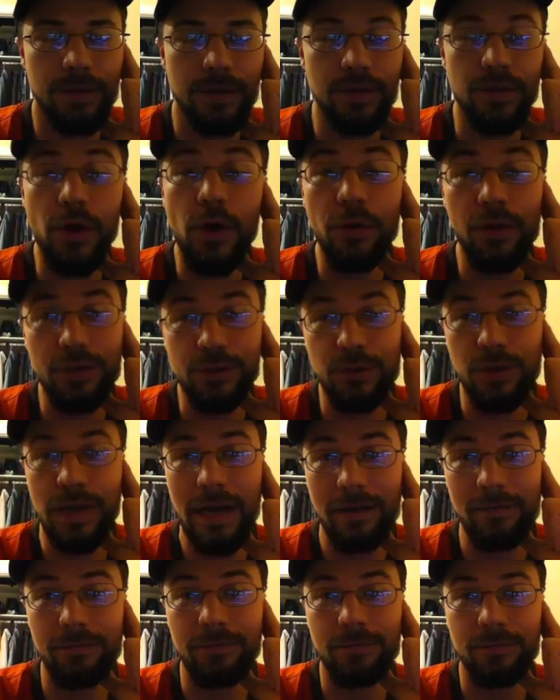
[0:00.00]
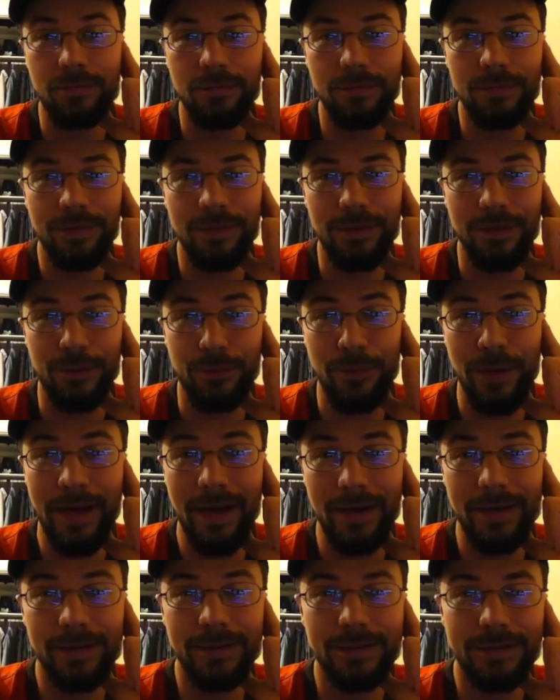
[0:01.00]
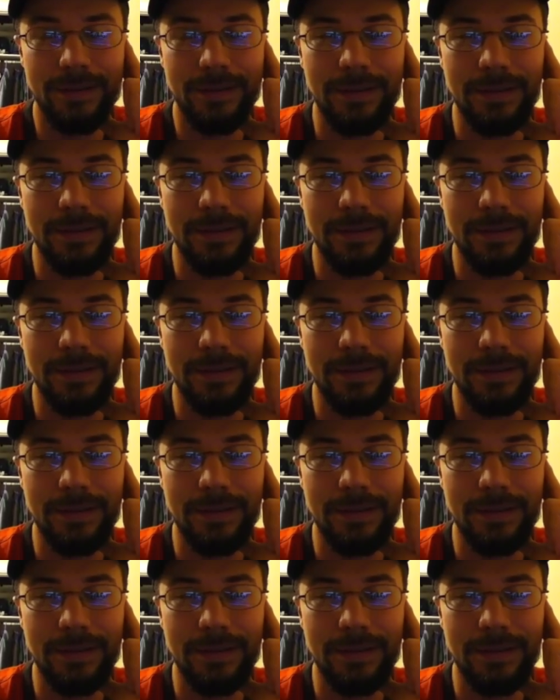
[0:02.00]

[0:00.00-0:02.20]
know that you have their back